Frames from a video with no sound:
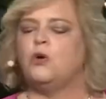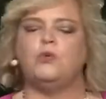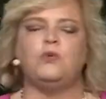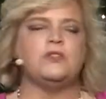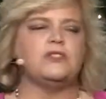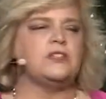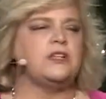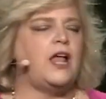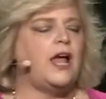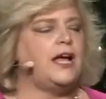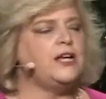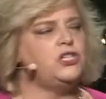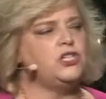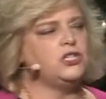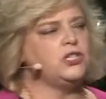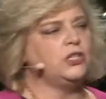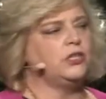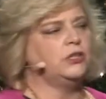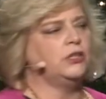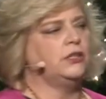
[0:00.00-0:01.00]
Well, it's
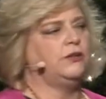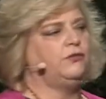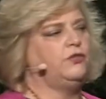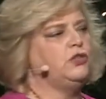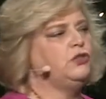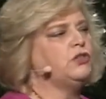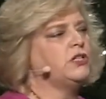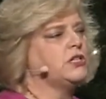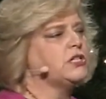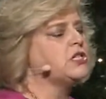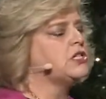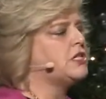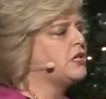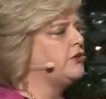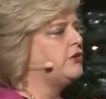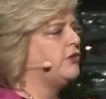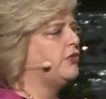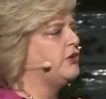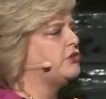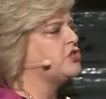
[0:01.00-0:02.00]
logical if you
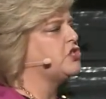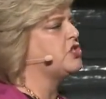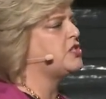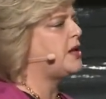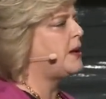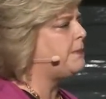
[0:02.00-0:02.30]
consider there's